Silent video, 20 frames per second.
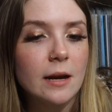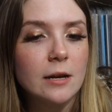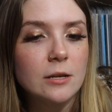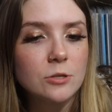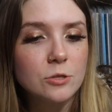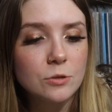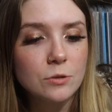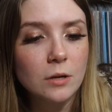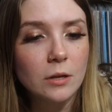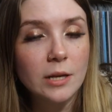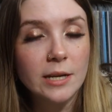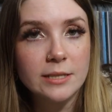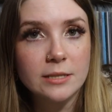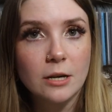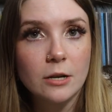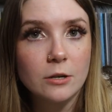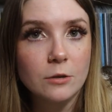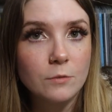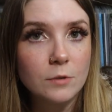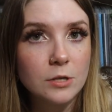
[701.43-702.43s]
I do collect
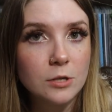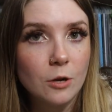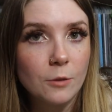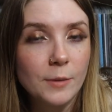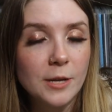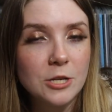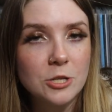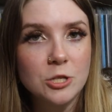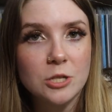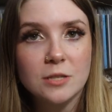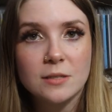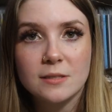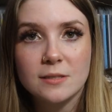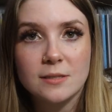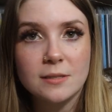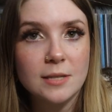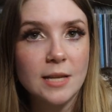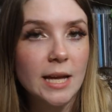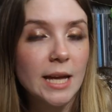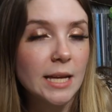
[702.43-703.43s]
101
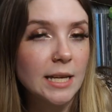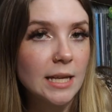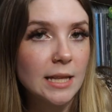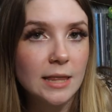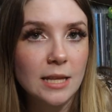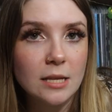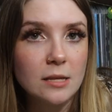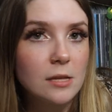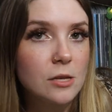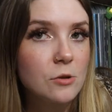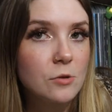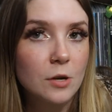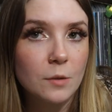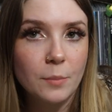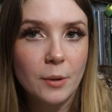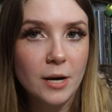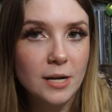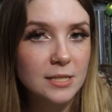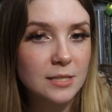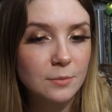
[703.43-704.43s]
Dalmatians, anything that you
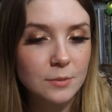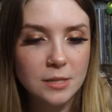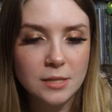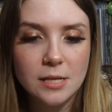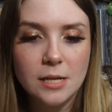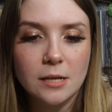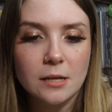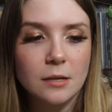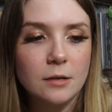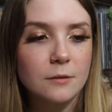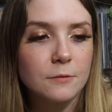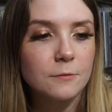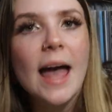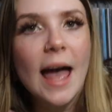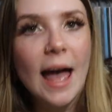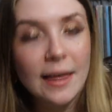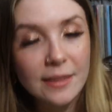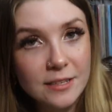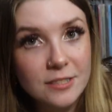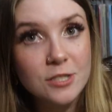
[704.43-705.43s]
could possibly think of,
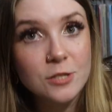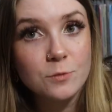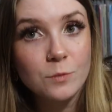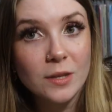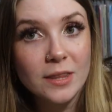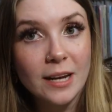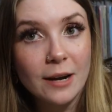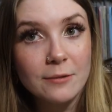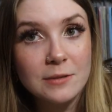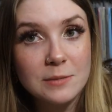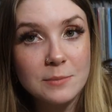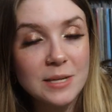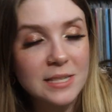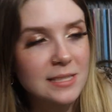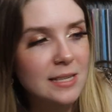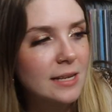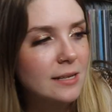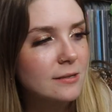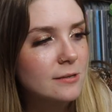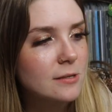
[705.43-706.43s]
and this is one that I was
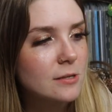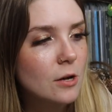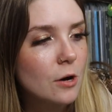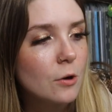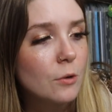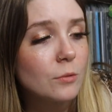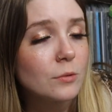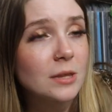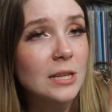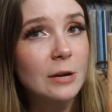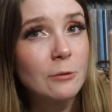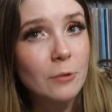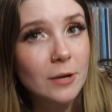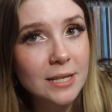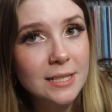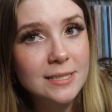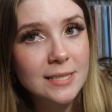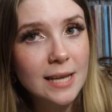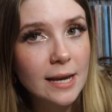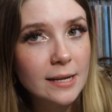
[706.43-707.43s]
missing. So they
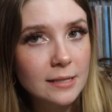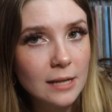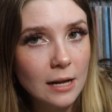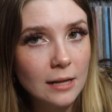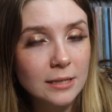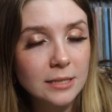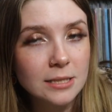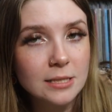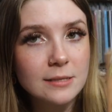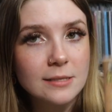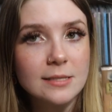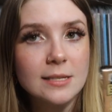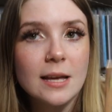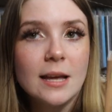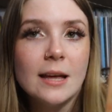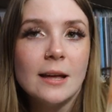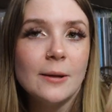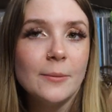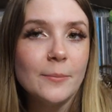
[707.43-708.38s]
wanted $10.